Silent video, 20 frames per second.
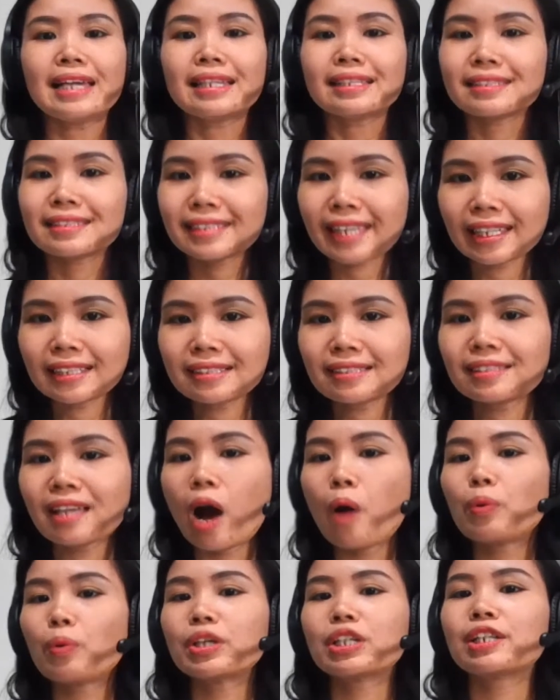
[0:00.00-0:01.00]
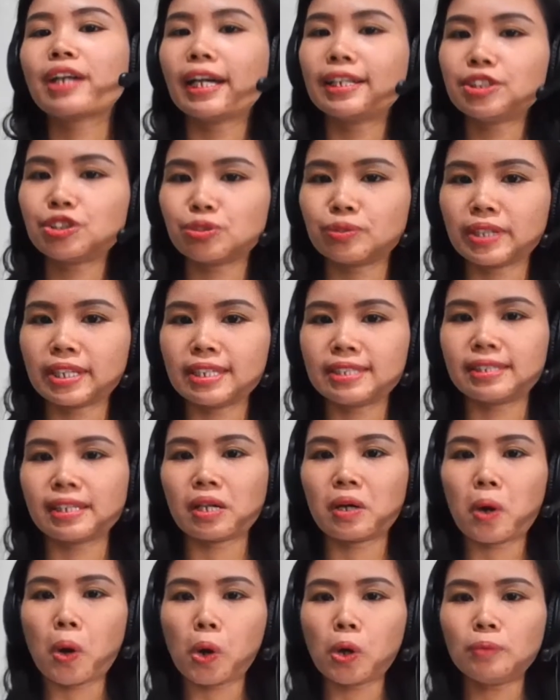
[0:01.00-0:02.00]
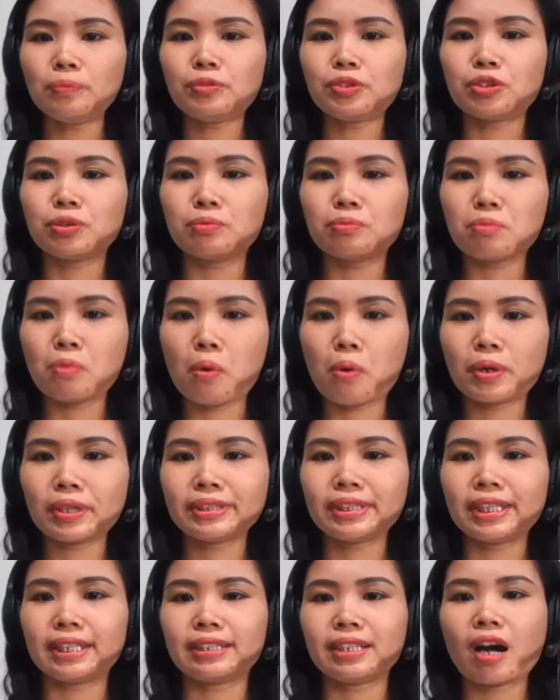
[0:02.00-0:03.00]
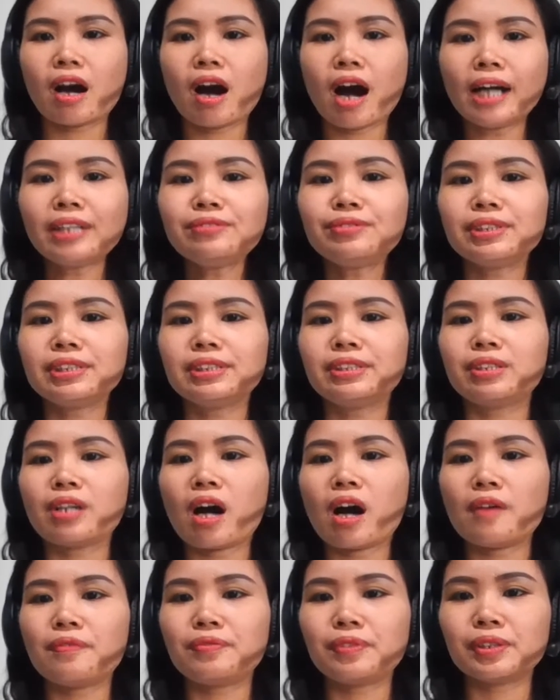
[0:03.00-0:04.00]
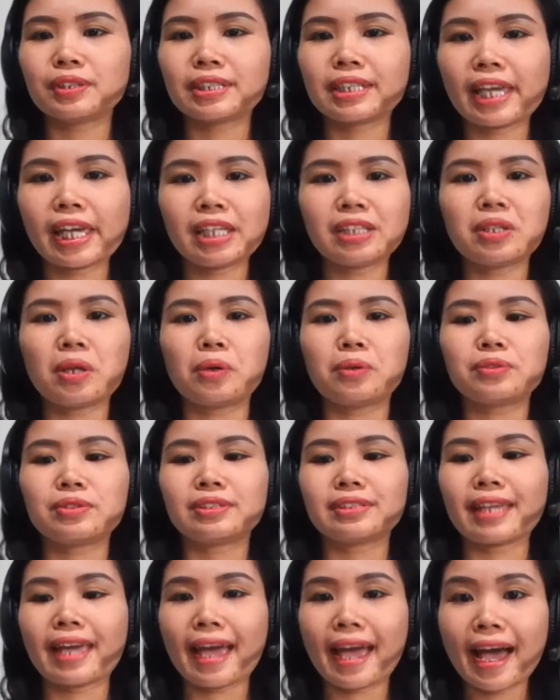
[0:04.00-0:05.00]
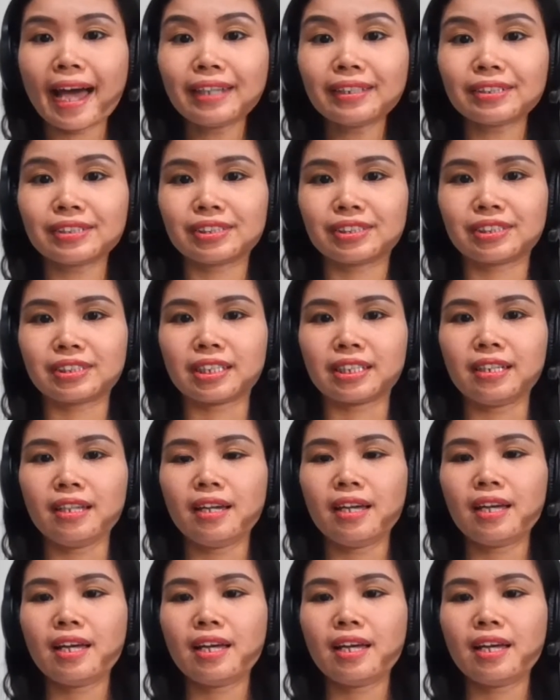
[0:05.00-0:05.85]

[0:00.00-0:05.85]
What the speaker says: Since our country is a home to more than 100 of volcanoes, energy